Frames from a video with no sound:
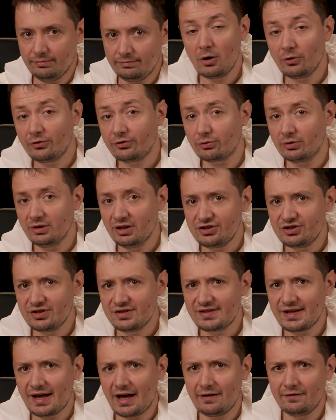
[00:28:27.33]
Most
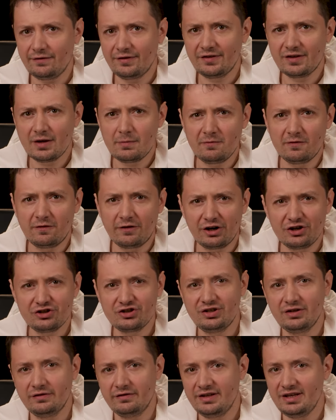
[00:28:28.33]
religions have some
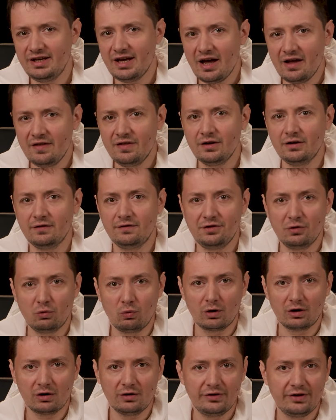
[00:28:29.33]
version of the end of the
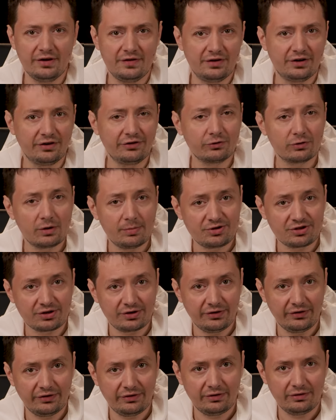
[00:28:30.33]
world in their scriptures.